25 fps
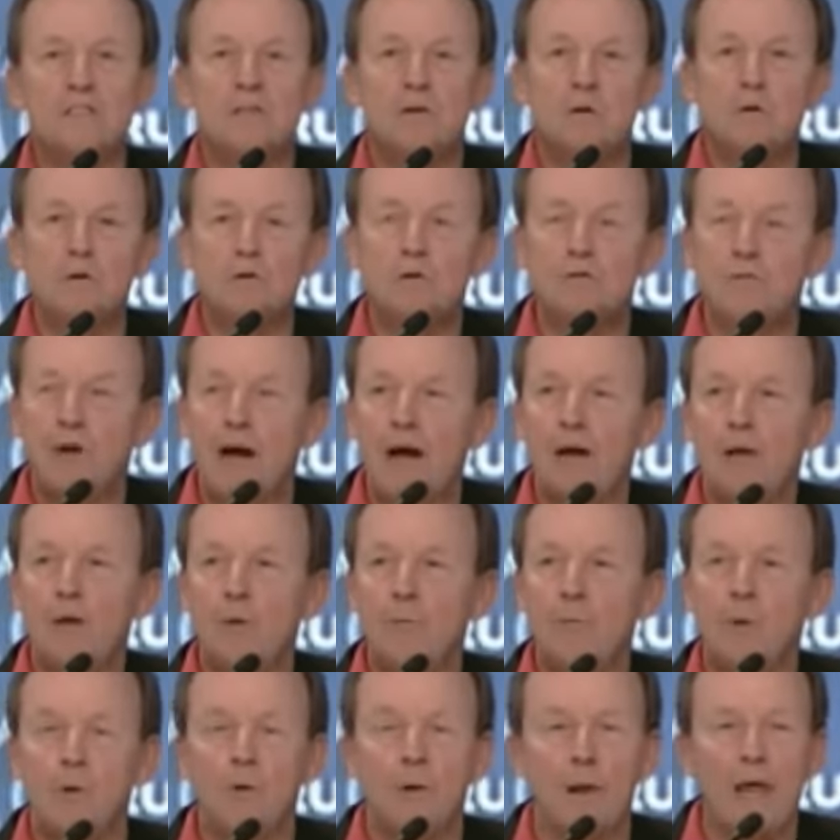those
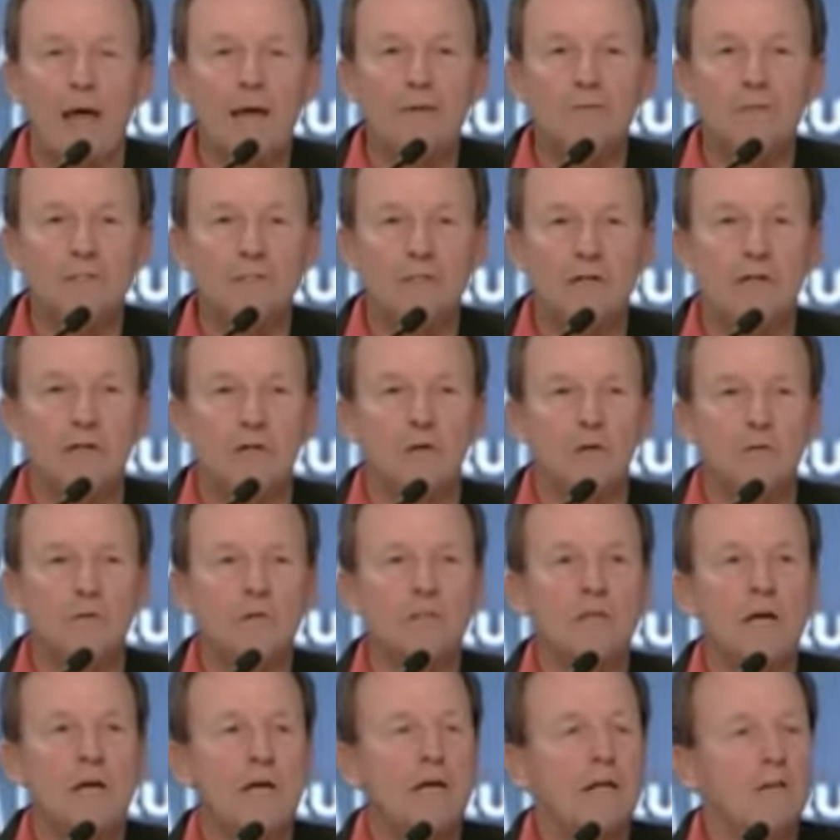valuable life
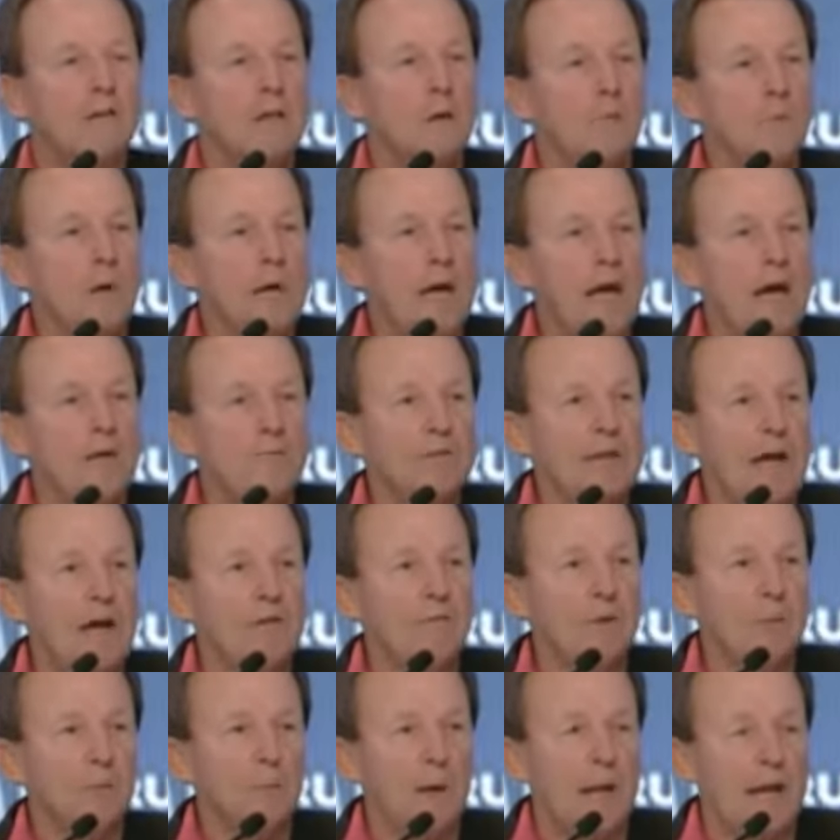skills, then we have to have
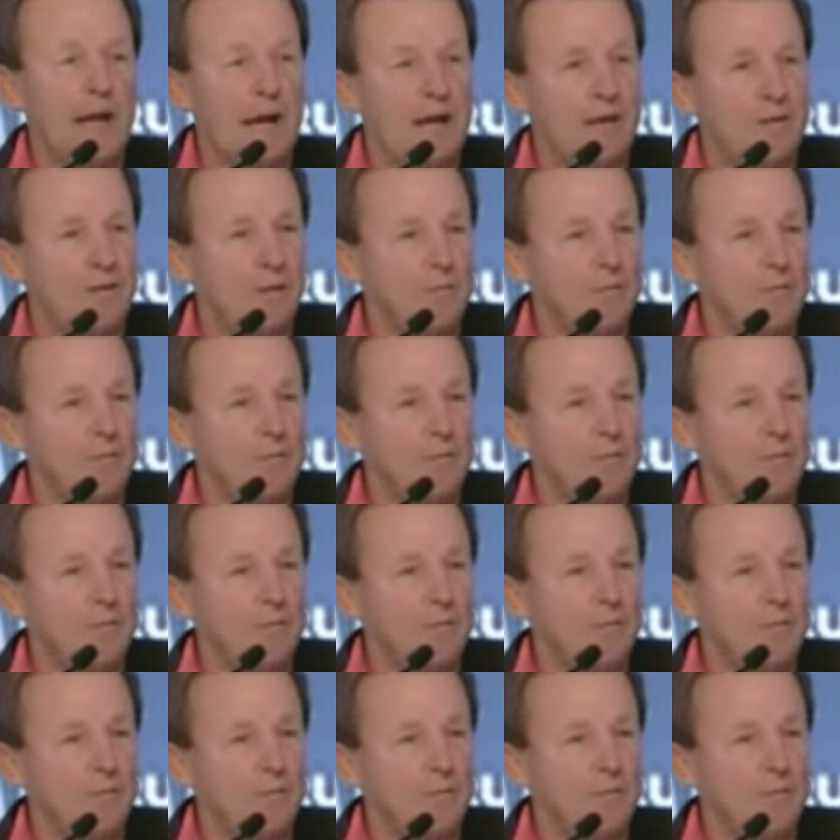a plan.